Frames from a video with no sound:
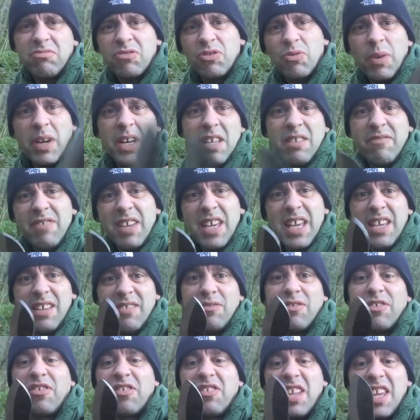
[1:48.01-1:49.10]
20V
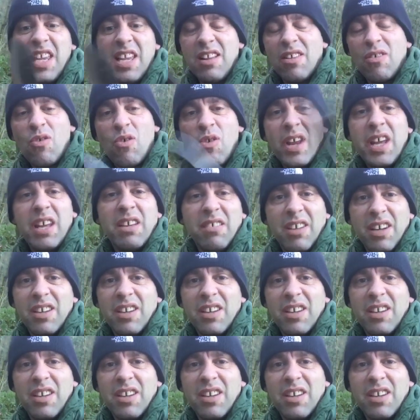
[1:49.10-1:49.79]
steel on it.